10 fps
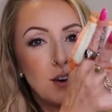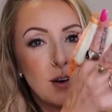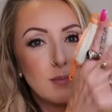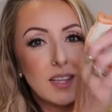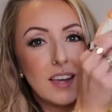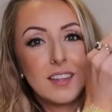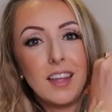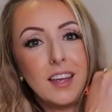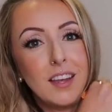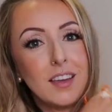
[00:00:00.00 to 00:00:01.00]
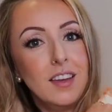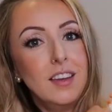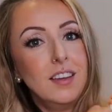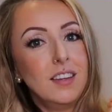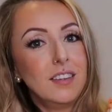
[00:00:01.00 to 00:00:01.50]
You know what I'm saying? Like,
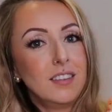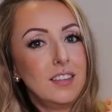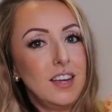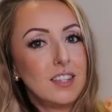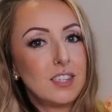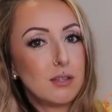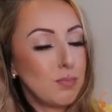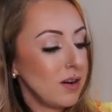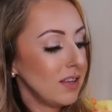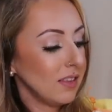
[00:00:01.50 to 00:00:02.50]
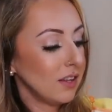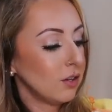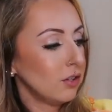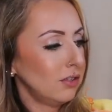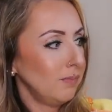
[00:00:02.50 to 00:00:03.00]
that's pretty
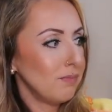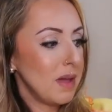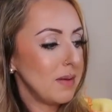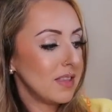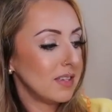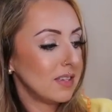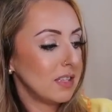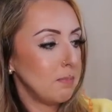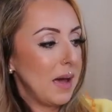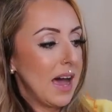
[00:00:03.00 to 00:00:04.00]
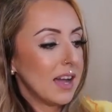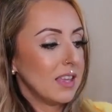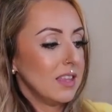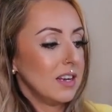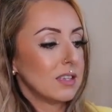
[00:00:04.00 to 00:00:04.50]
little. Maybe this is the back
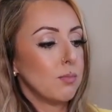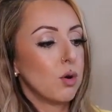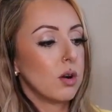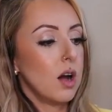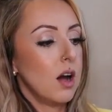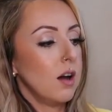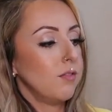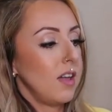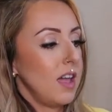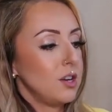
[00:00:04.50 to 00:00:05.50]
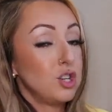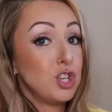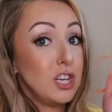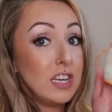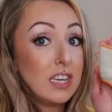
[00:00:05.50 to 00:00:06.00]
and then it's more of a
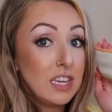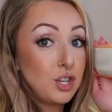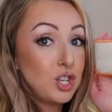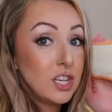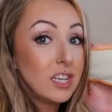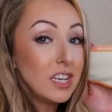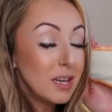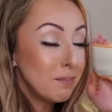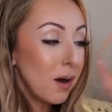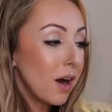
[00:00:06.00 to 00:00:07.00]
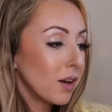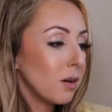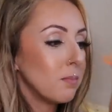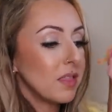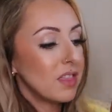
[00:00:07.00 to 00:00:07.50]
cheeky, cheeky
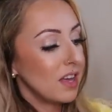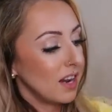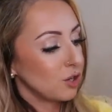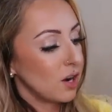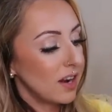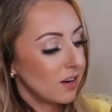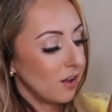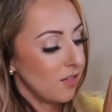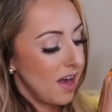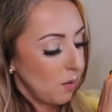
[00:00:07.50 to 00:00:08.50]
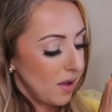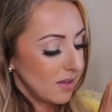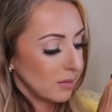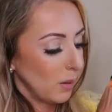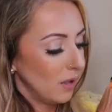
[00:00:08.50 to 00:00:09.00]
bottom, but then I tried it on that way
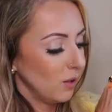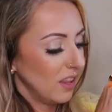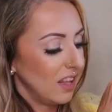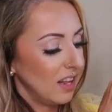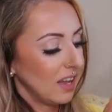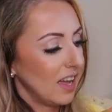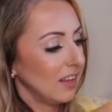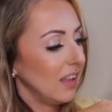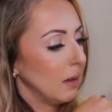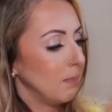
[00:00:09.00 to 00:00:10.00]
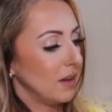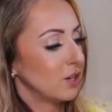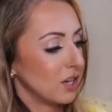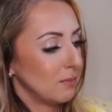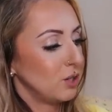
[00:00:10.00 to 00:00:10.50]
as well and then it kind of like
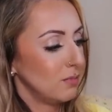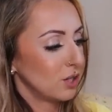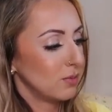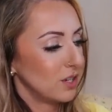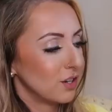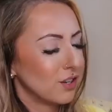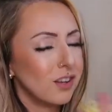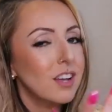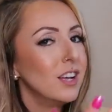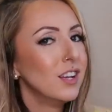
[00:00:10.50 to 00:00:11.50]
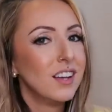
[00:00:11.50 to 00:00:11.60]
bunched up too much material.